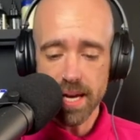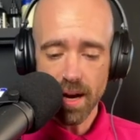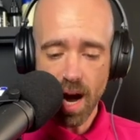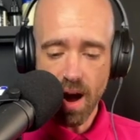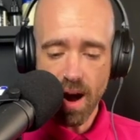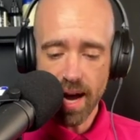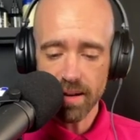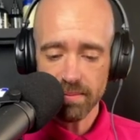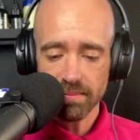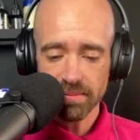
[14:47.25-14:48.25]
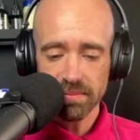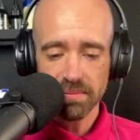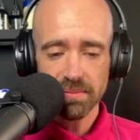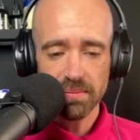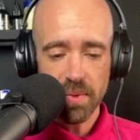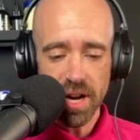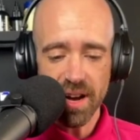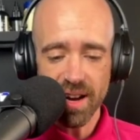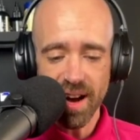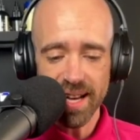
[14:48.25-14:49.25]
All right. Well
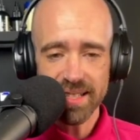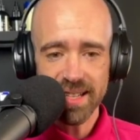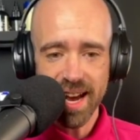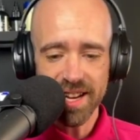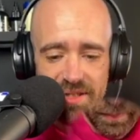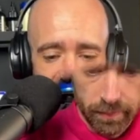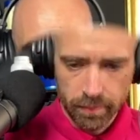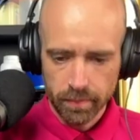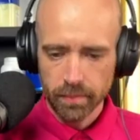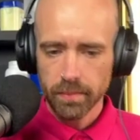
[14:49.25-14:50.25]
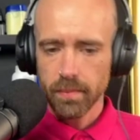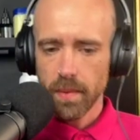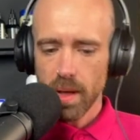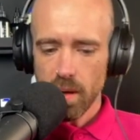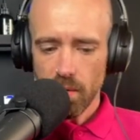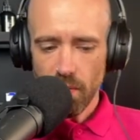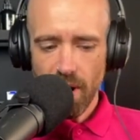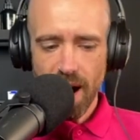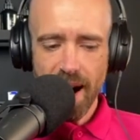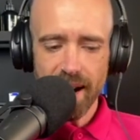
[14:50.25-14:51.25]
done, guys. I enjoyed that.
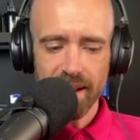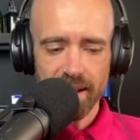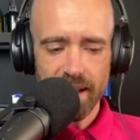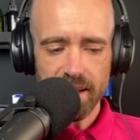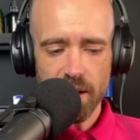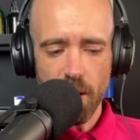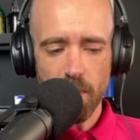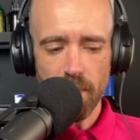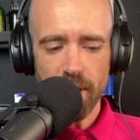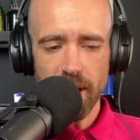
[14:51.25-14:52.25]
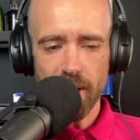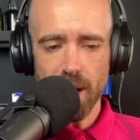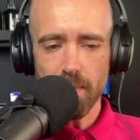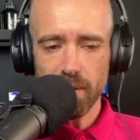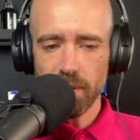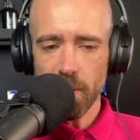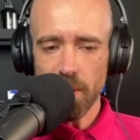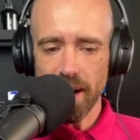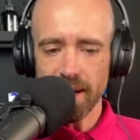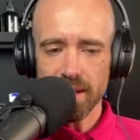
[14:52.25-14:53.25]
Right, let's get on with video number 2
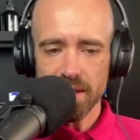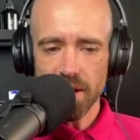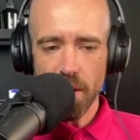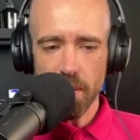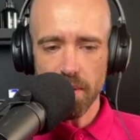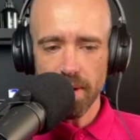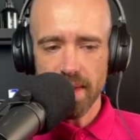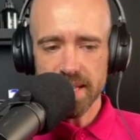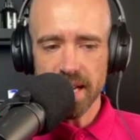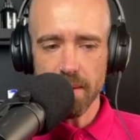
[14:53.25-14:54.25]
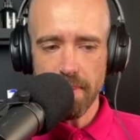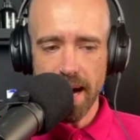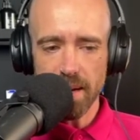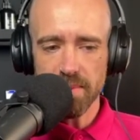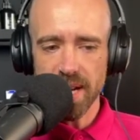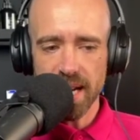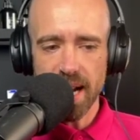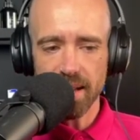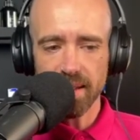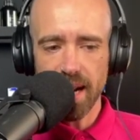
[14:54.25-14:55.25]
then. So the second band I'm checking
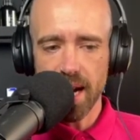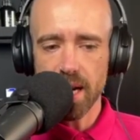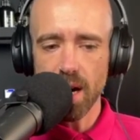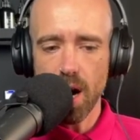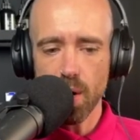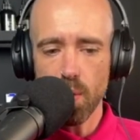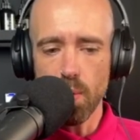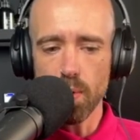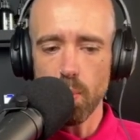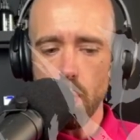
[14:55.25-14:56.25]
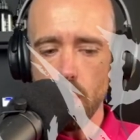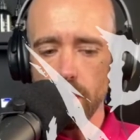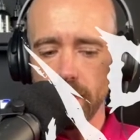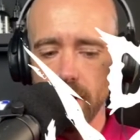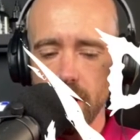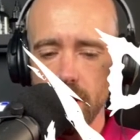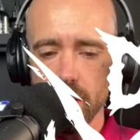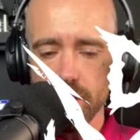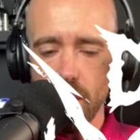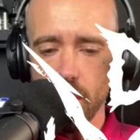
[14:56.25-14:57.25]
out today are called Wolves
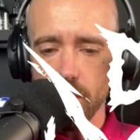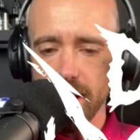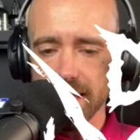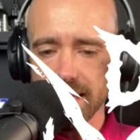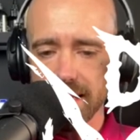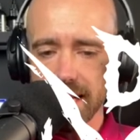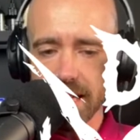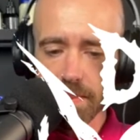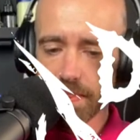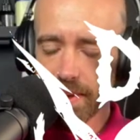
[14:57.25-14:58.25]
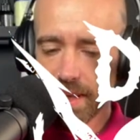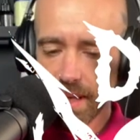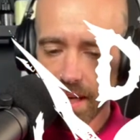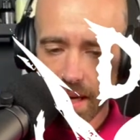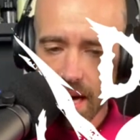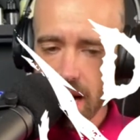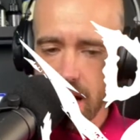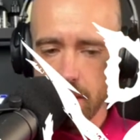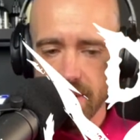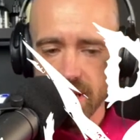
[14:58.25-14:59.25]
Don't Sleep.
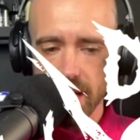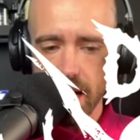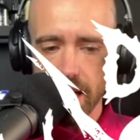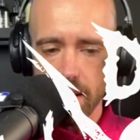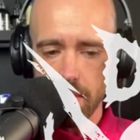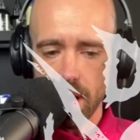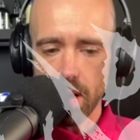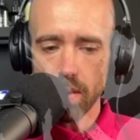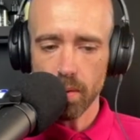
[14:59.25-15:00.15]
Let me check out their bio.